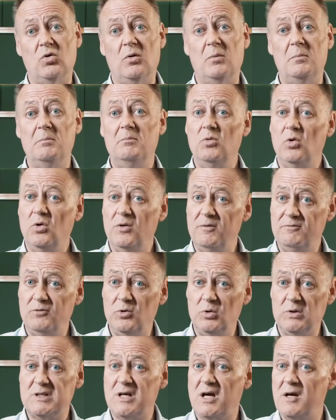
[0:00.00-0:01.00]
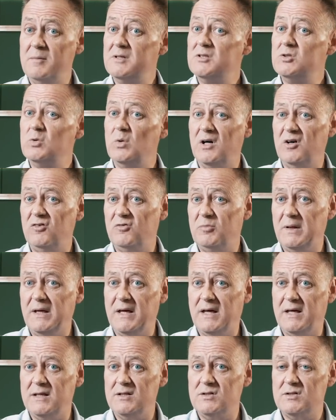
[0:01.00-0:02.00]
or more than full-time at twelve
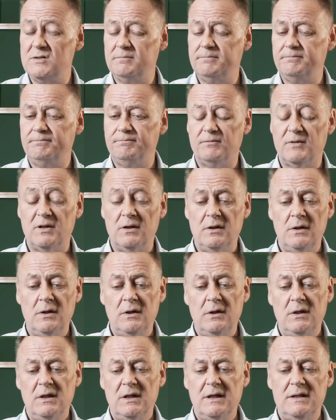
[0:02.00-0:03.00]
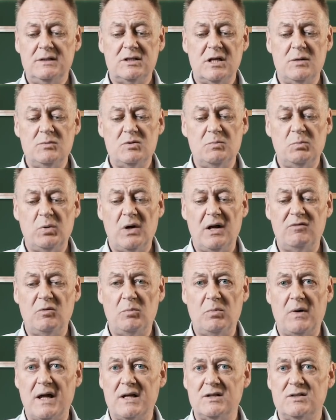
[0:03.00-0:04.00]
P As. In terms of
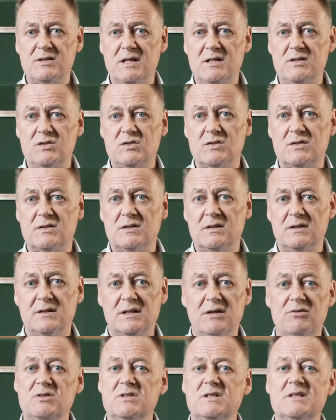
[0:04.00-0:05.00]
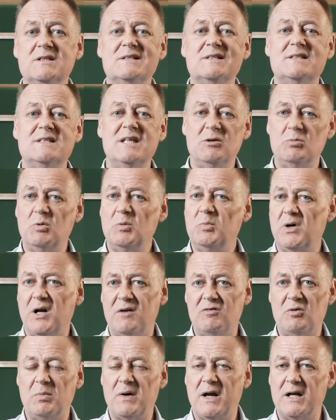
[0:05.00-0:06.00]
private practice, there is considerable
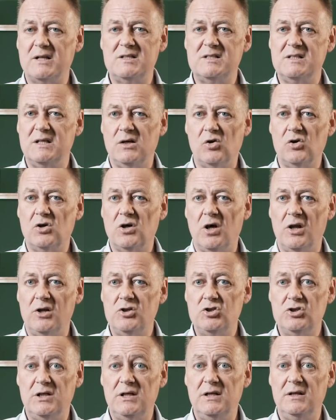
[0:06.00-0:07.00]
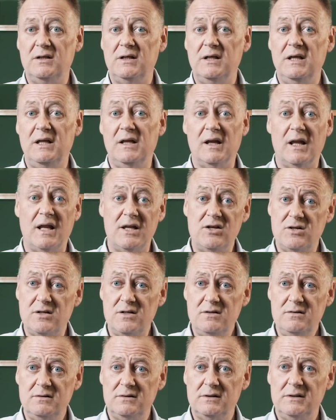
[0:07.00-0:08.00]
private practice in oncology in
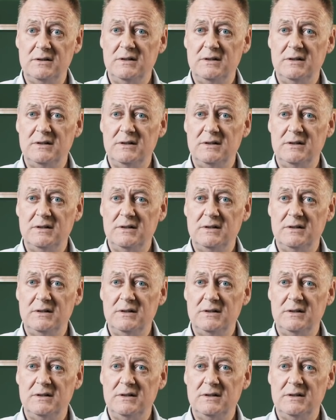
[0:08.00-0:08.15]
London,